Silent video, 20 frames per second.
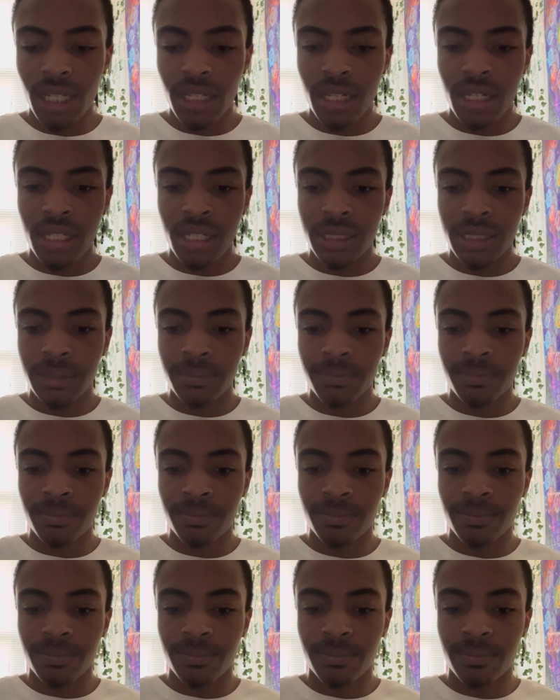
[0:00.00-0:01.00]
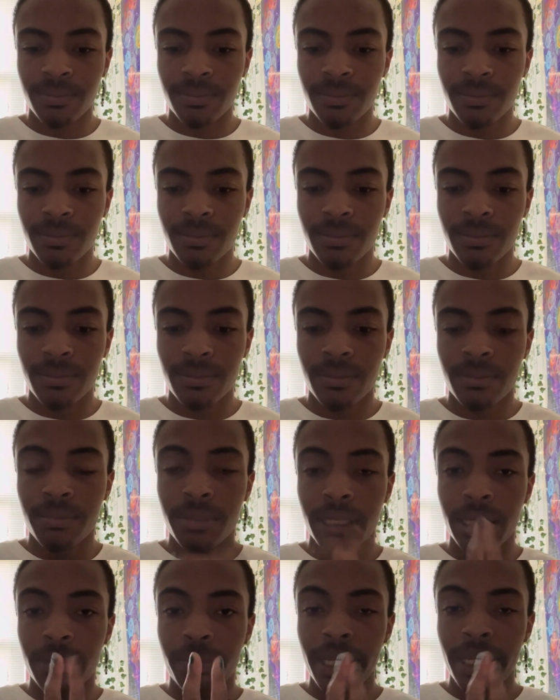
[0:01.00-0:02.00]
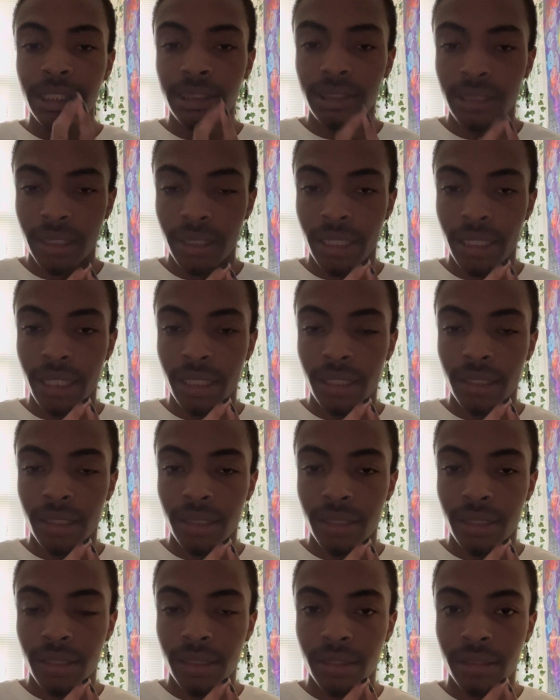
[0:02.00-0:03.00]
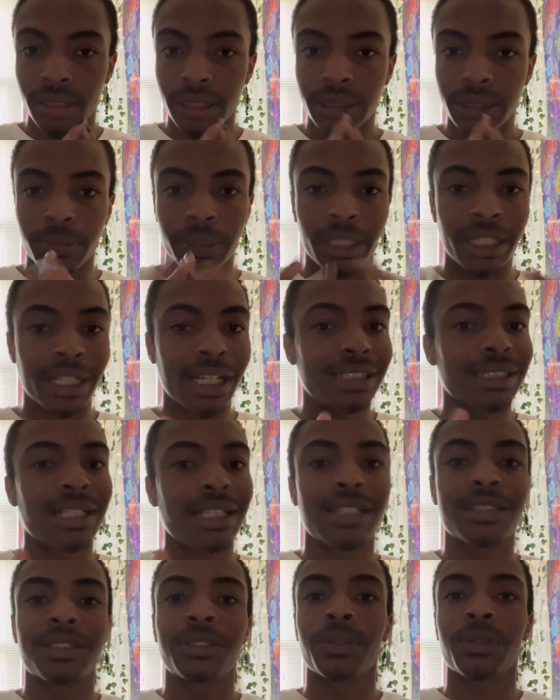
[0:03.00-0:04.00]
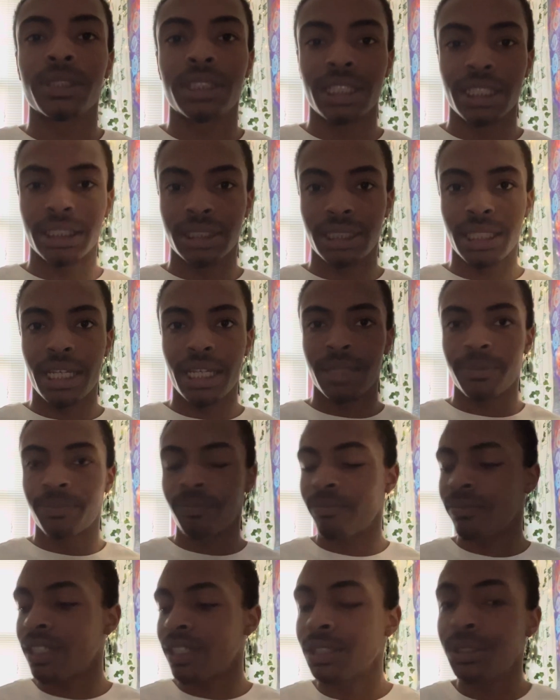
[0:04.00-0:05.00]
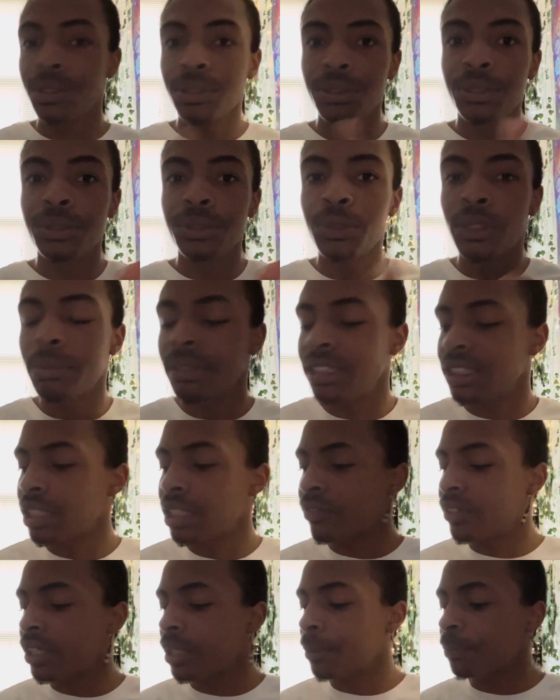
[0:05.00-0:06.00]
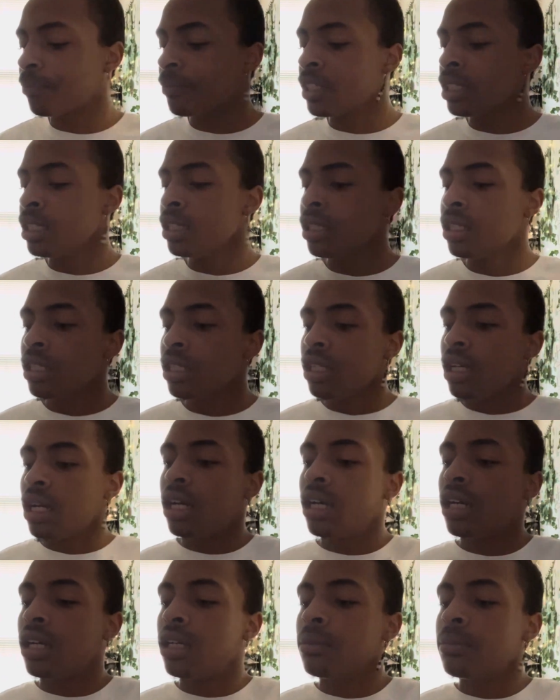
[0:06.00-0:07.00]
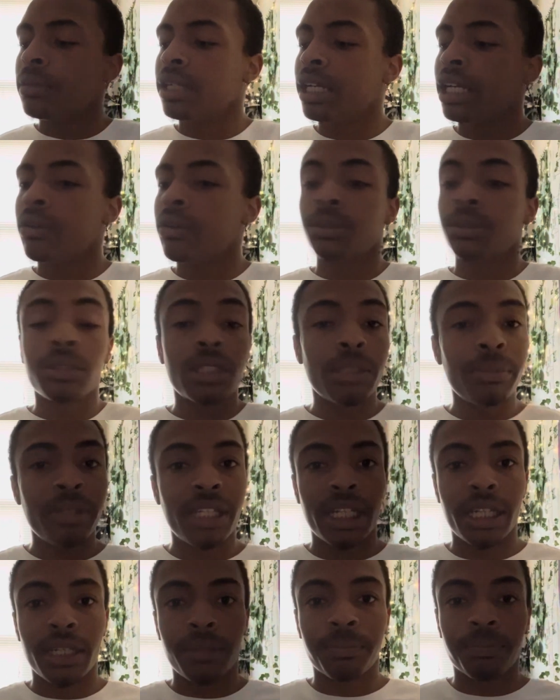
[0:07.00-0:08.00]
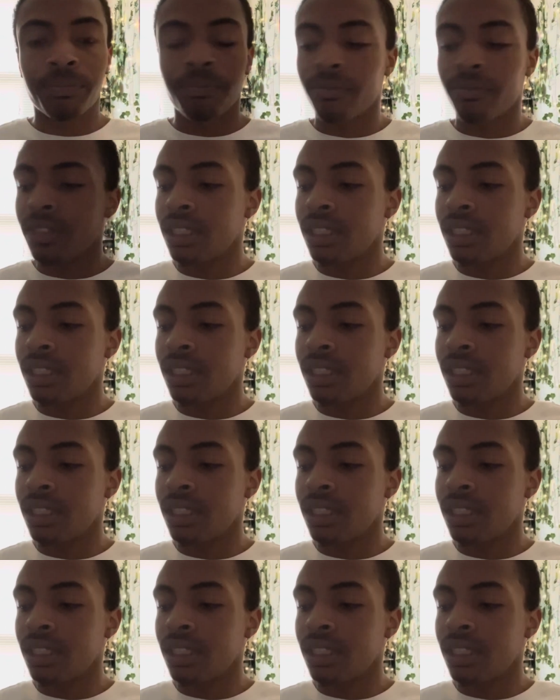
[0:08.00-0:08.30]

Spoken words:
But based on that, this reading has a lot of swords in it today. 222 could be significant. But anyways, we're gonna begin.